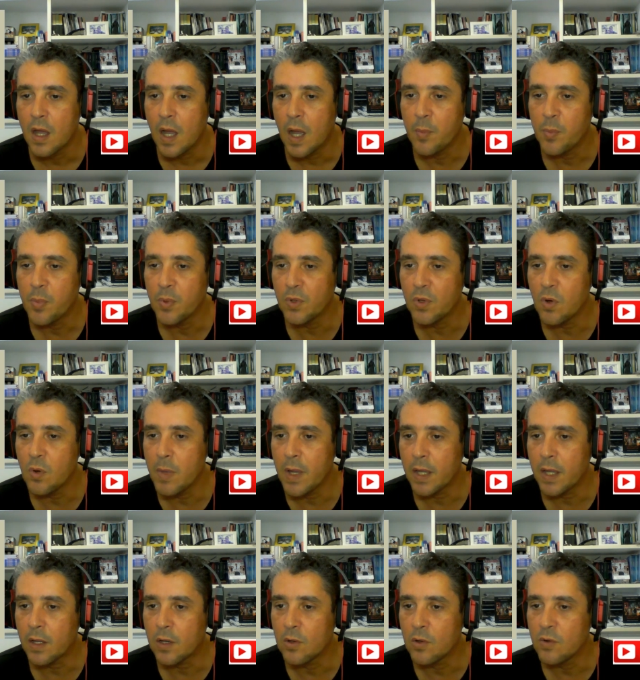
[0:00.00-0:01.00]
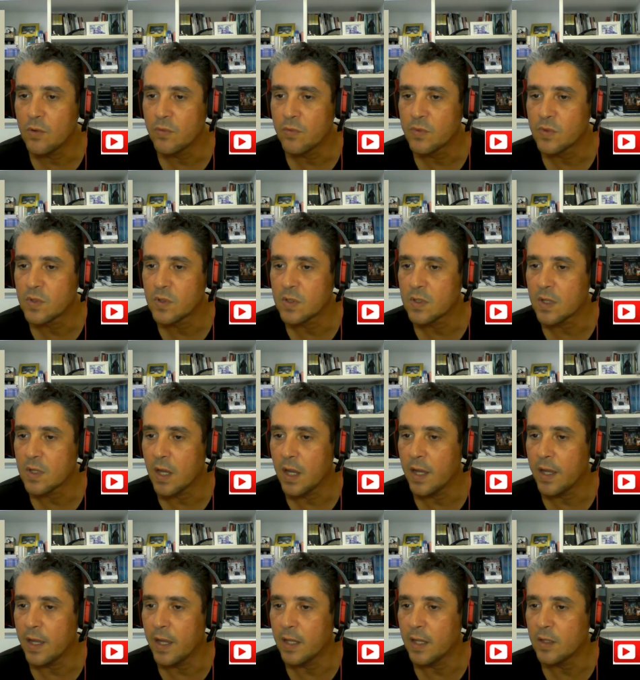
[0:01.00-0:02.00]
I put on my clothes.
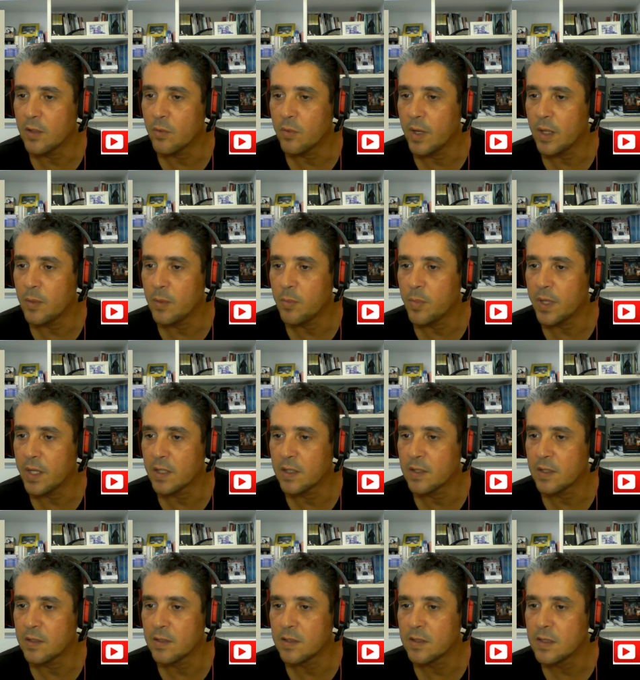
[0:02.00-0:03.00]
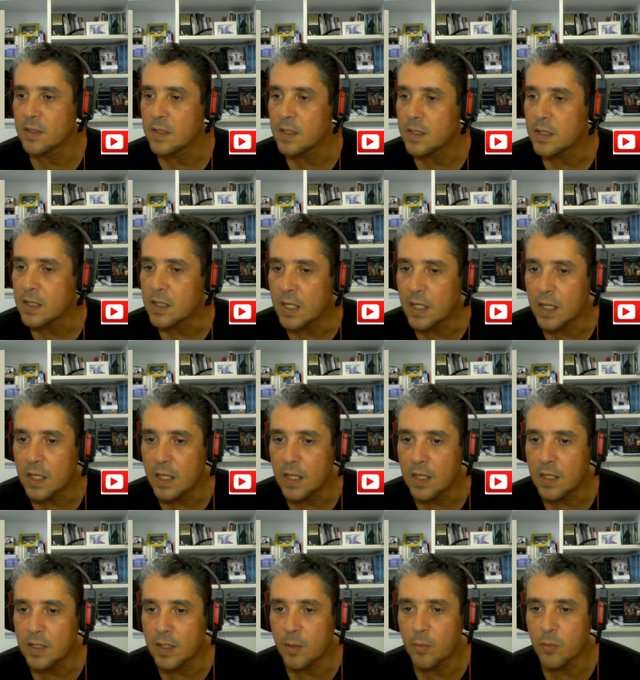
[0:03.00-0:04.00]
I had already picked
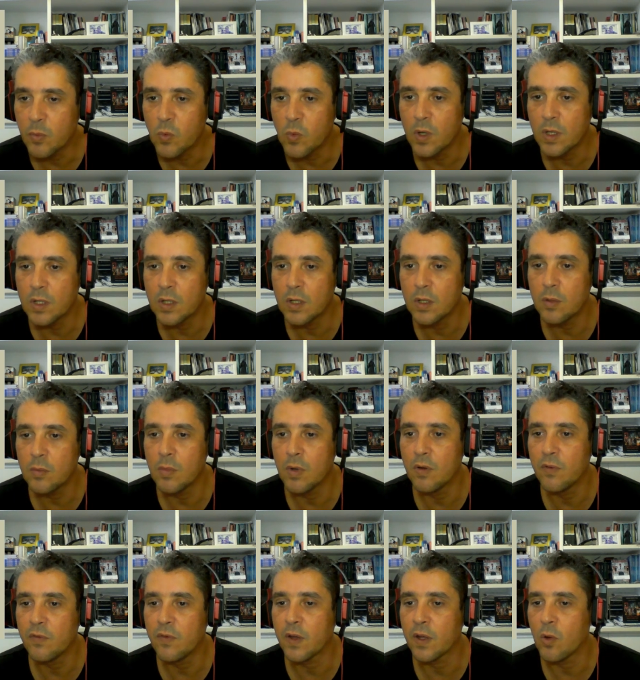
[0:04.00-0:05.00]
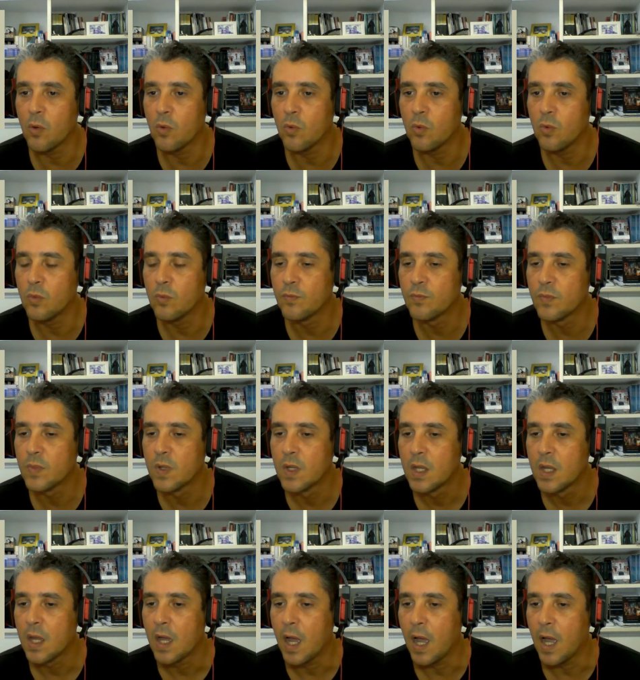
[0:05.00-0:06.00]
them 1 month ago.
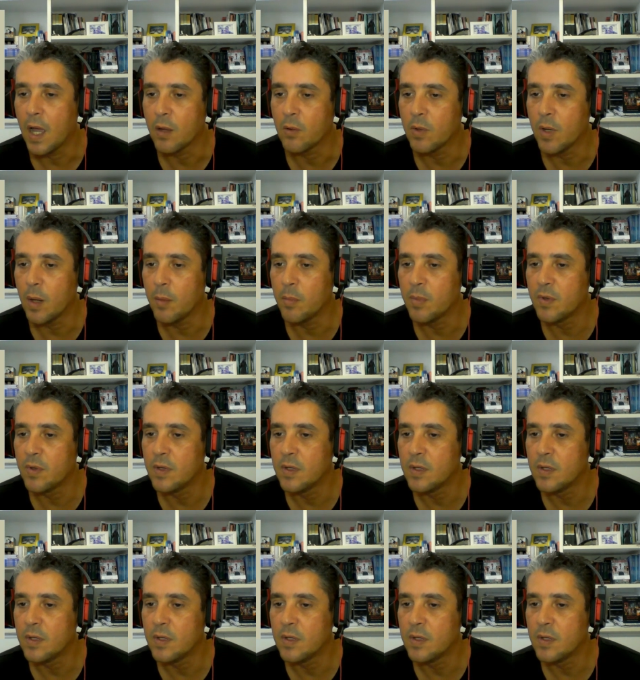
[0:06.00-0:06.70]
I grabbed